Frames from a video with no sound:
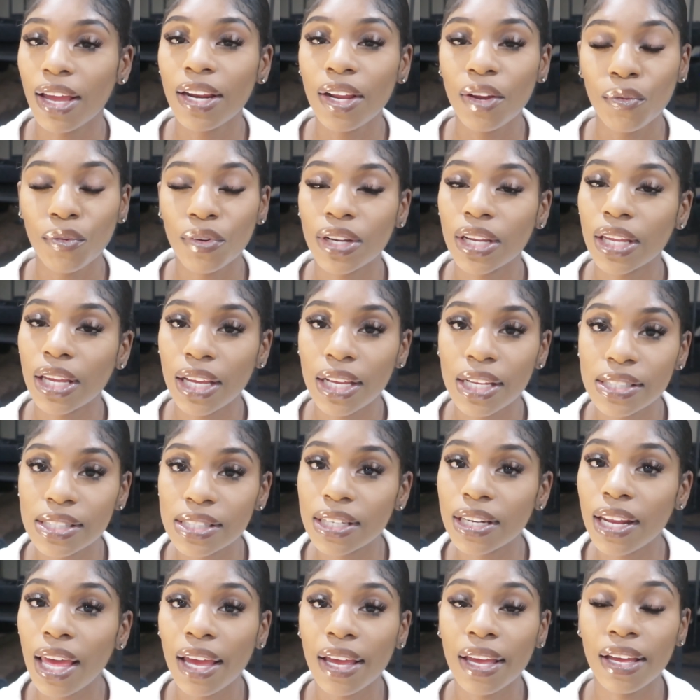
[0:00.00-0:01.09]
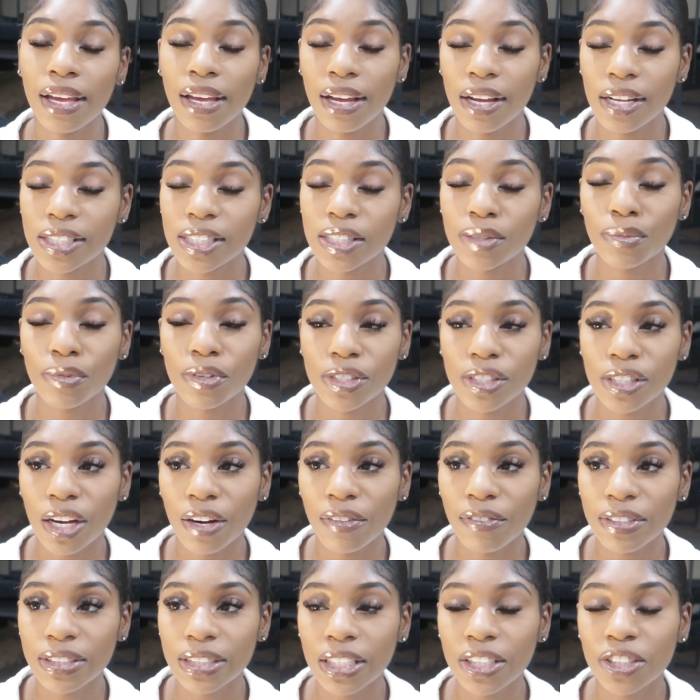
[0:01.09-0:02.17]
It really is. And that good customer
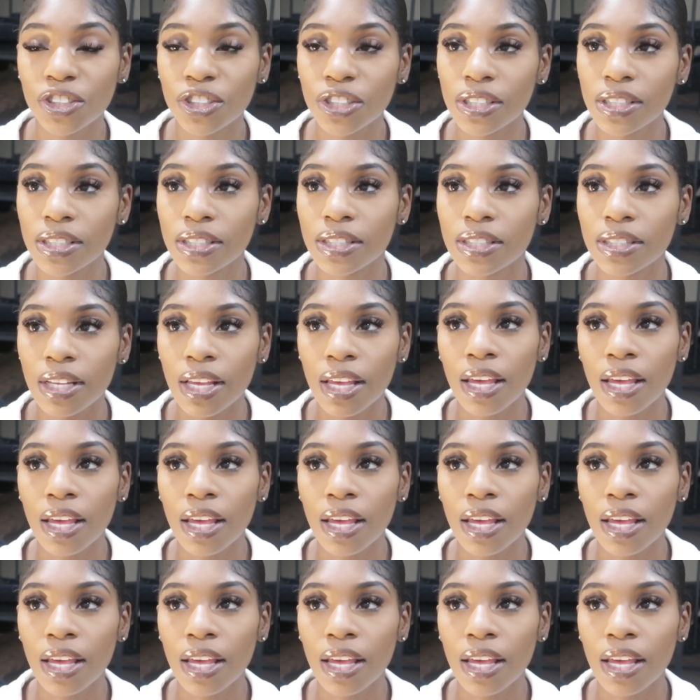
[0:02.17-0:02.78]
service and just